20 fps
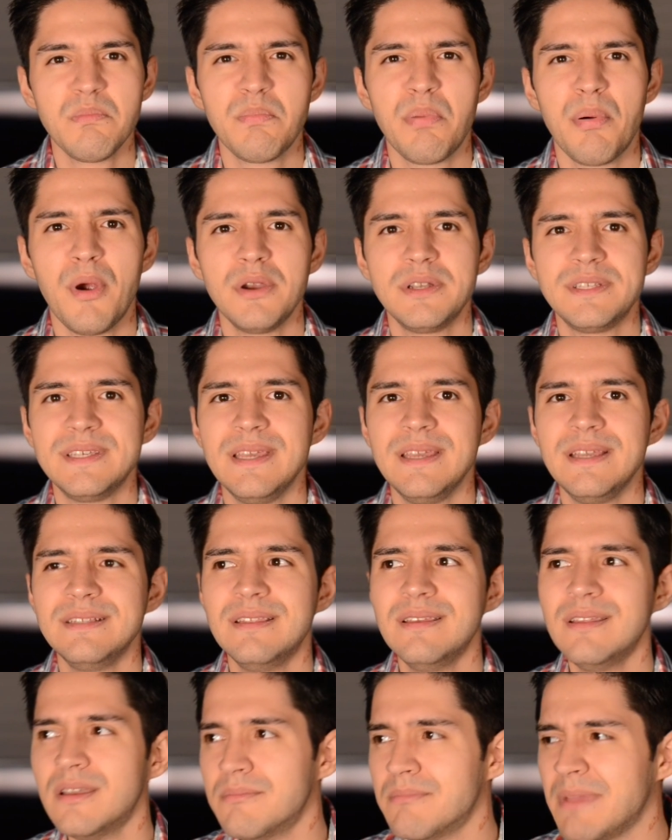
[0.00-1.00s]
partying
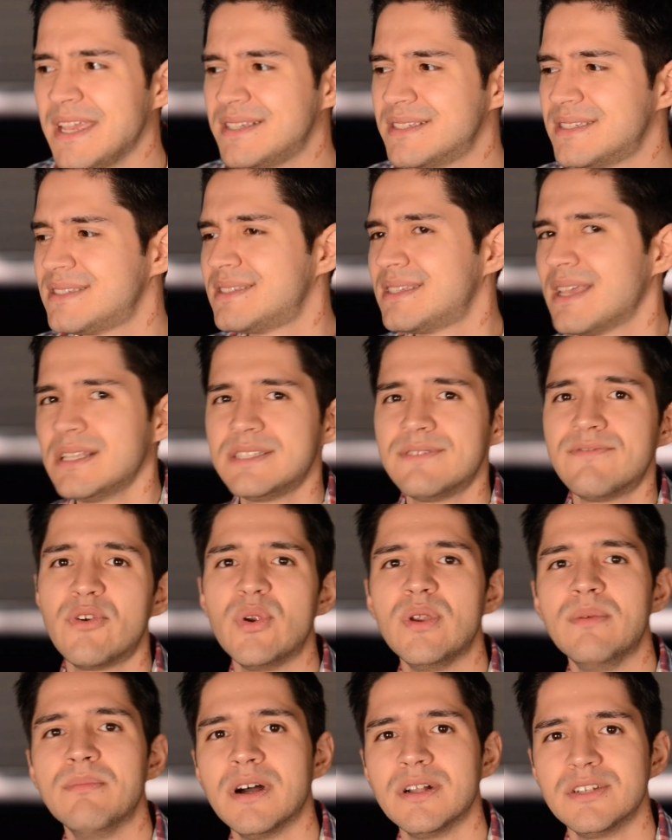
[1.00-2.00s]
didn't make sense
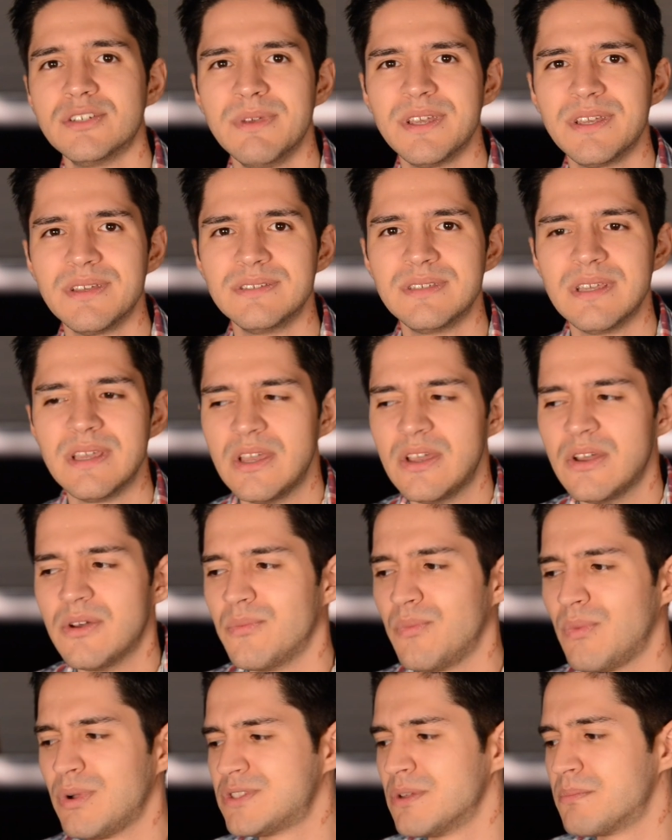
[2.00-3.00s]
very much because
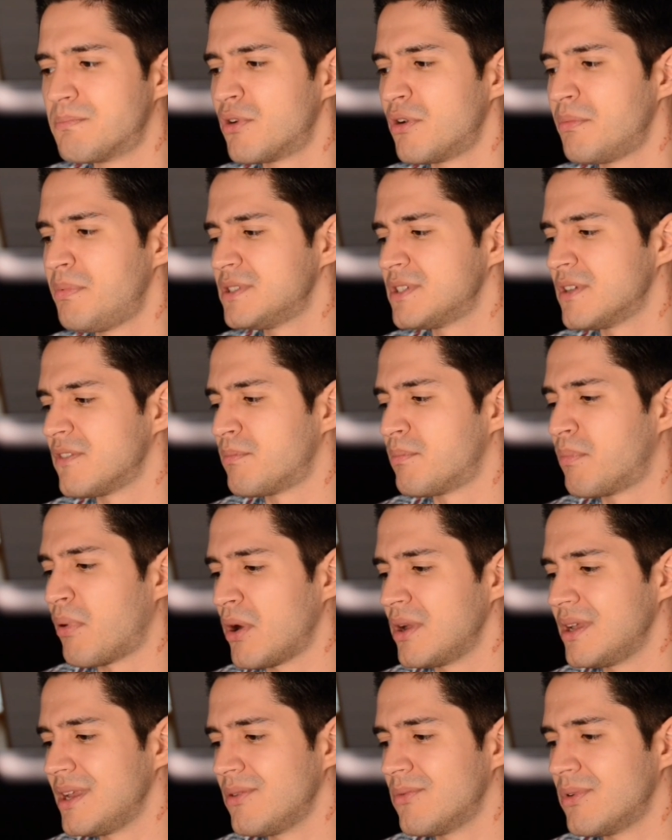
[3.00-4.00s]
what's the purpose of
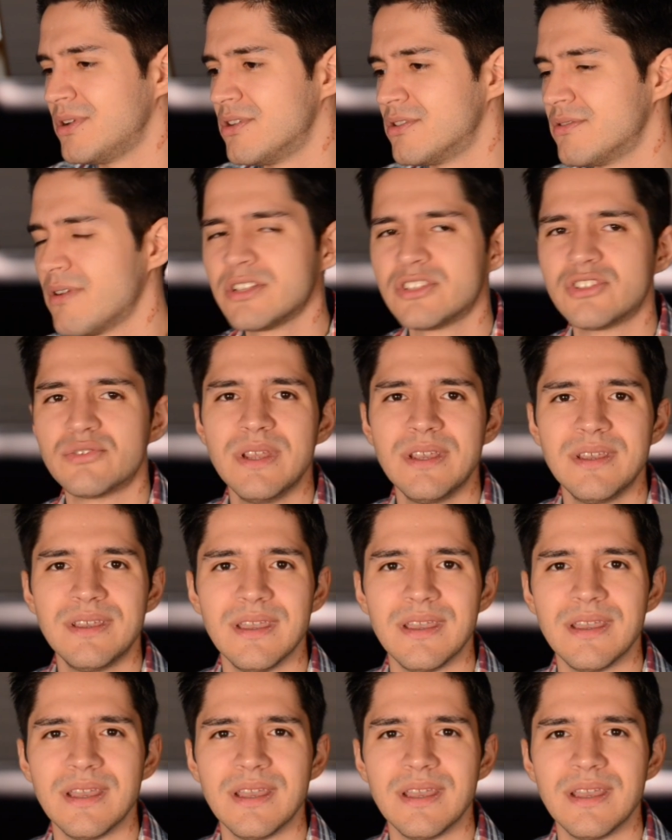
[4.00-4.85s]
partying when you're not drinking?